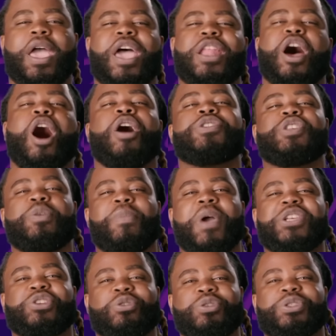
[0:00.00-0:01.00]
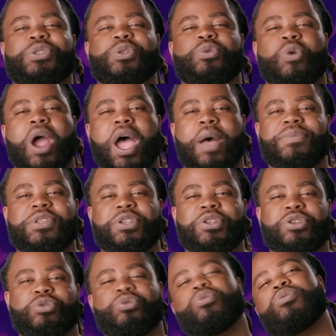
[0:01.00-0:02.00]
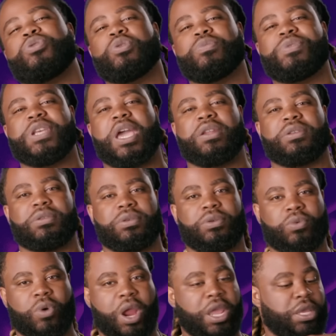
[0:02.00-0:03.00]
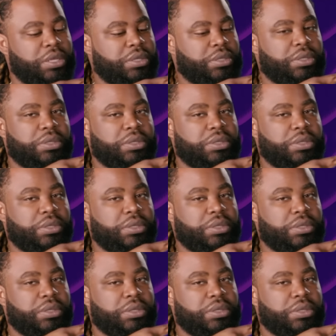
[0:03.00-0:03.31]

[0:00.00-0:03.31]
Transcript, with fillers: And also make sure you subscribe to the new YouTube channel, right